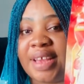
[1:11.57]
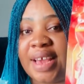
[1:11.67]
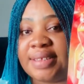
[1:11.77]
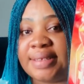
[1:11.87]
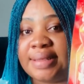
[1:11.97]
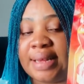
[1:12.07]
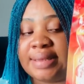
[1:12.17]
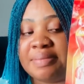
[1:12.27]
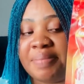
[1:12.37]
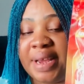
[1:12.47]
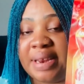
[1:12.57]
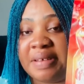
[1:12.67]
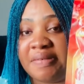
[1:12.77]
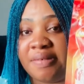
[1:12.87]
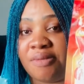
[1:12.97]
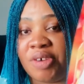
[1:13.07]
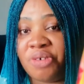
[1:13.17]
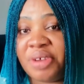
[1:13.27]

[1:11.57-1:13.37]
get that bay leaf when you